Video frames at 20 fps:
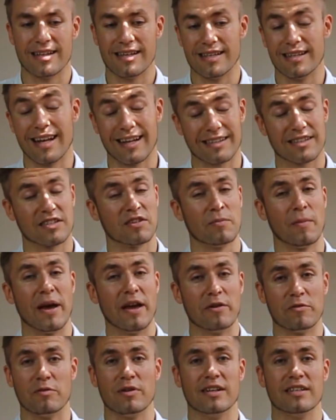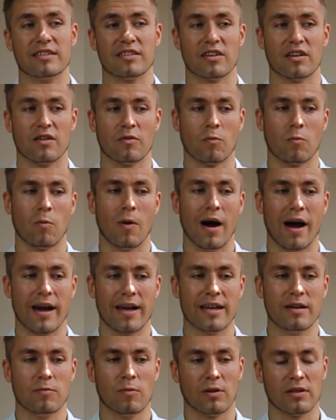that's the main reason
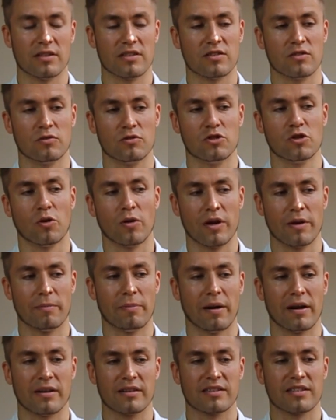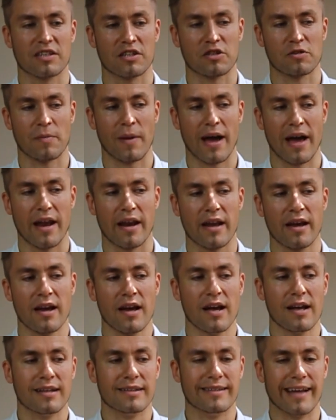why he wants to join Paris Saint-Germain,
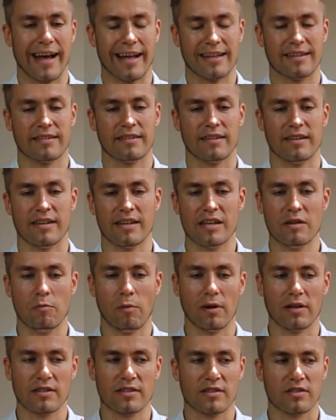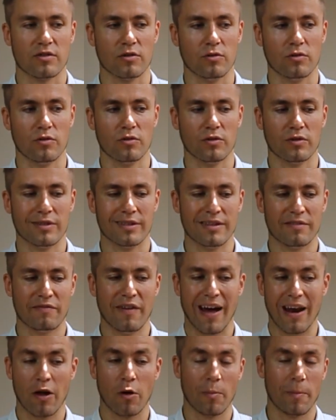that he wants to
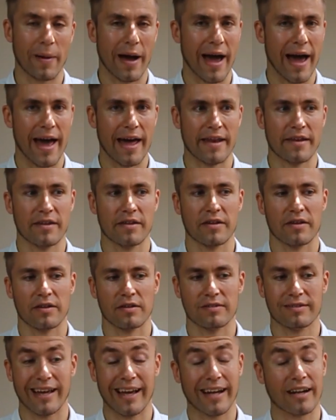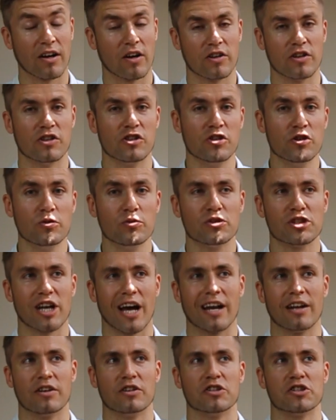develop and take on a new
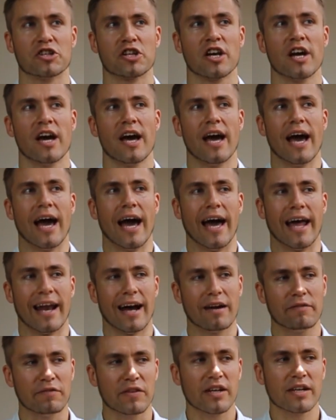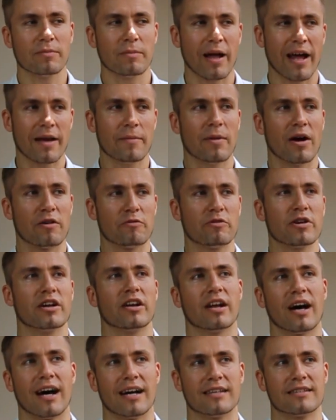challenge. And I think Neymar
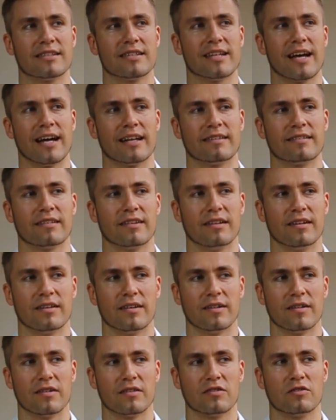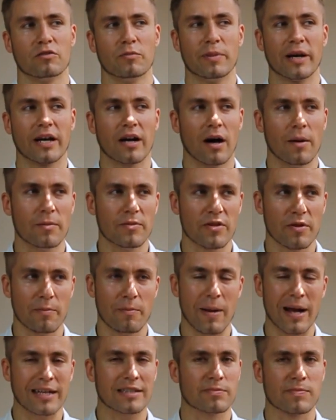realized that to become the
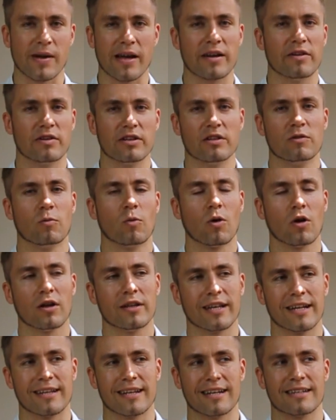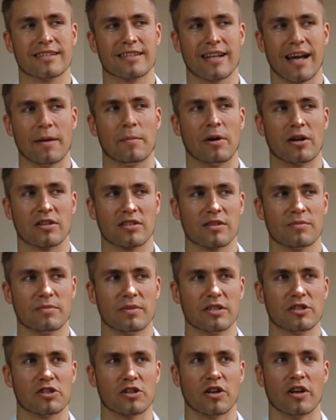best player in the world, and that's Neymar's
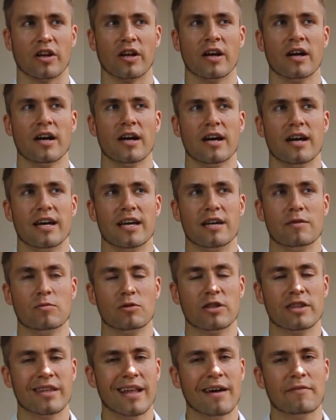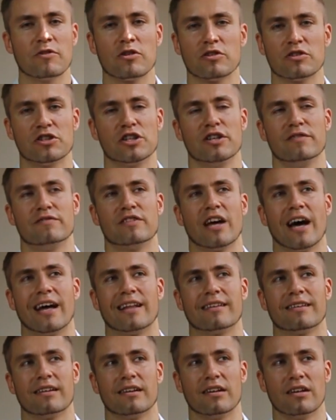ambition, he would never achieve
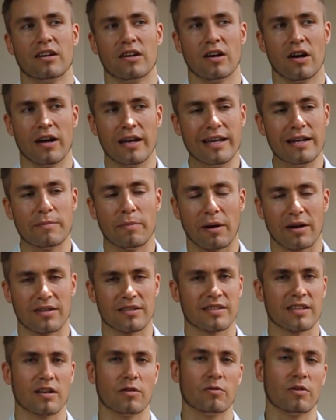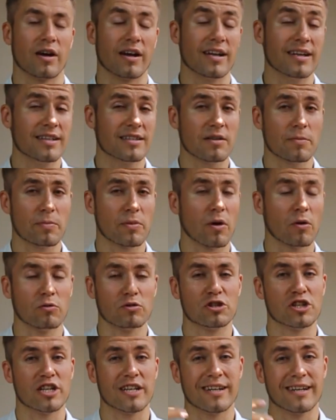that in Barcelona. He's
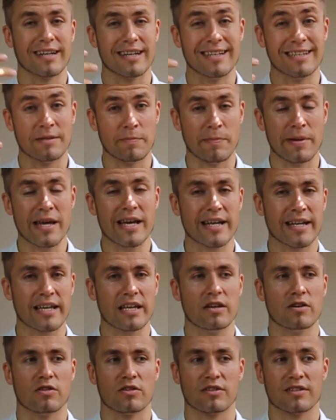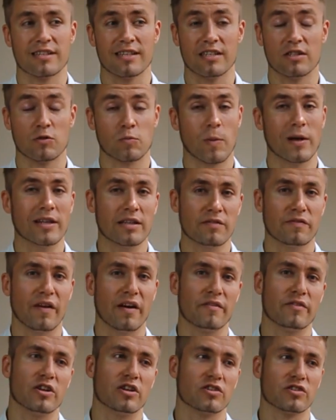approaching his peak years, he's
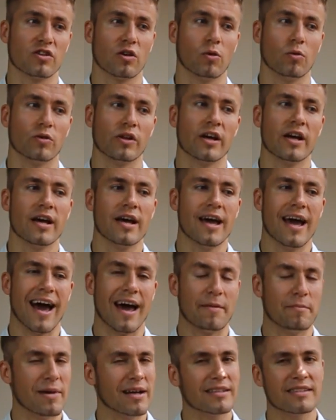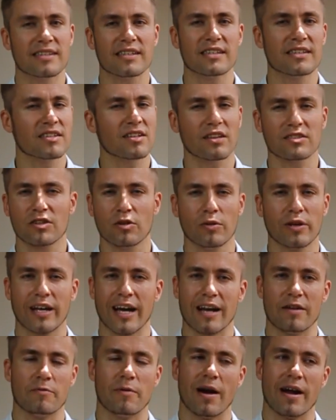25 years old, and Messi is not
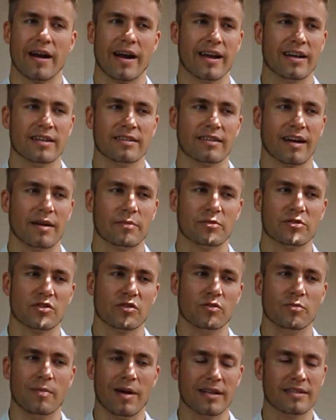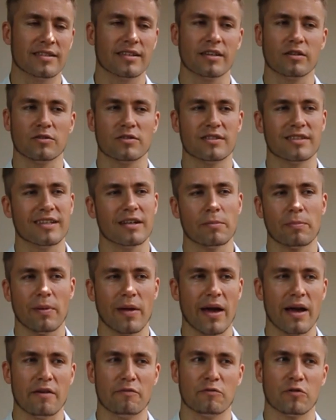going anywhere anytime soon. Messi could still
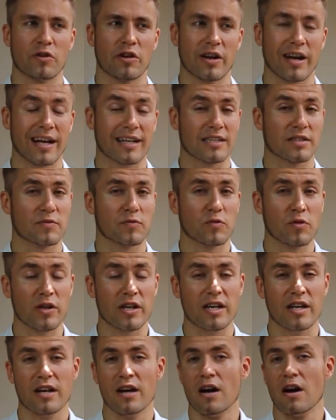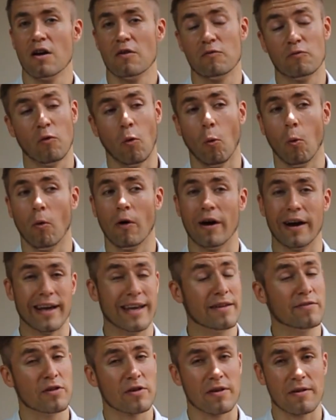play for the next 3, 4,
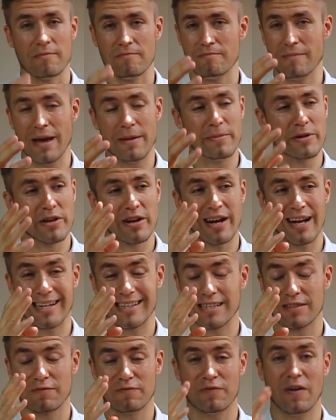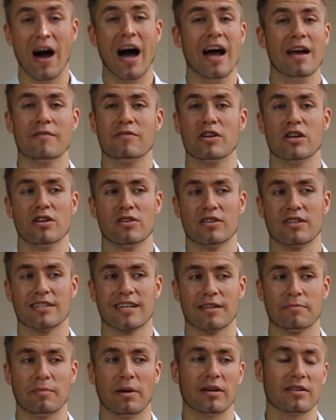even maybe the next 5
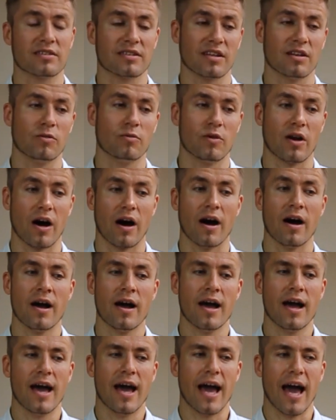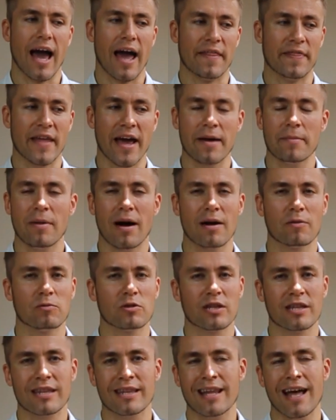years at Barcelona, and Neymar
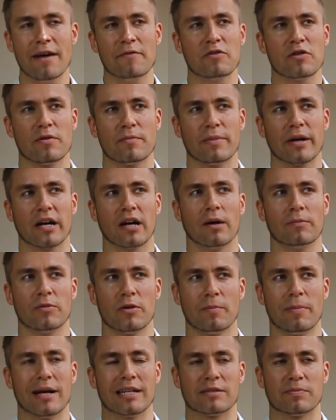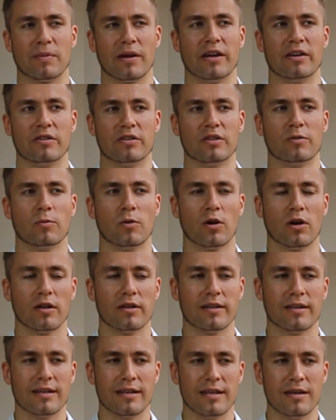would never become the best player in the
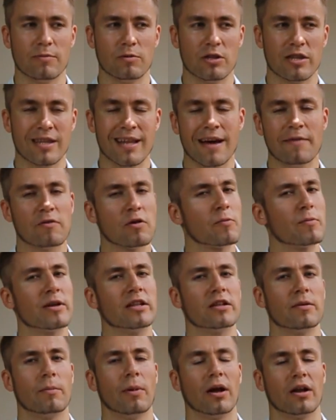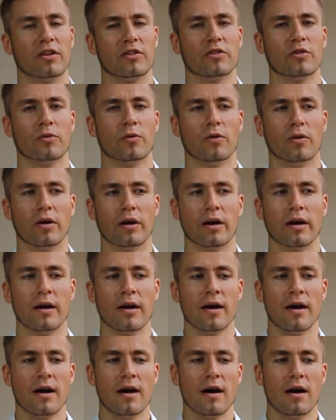world. He would never win the Ballon d'Or
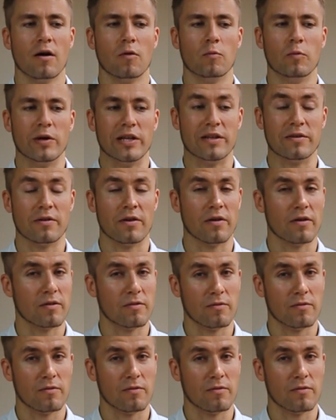with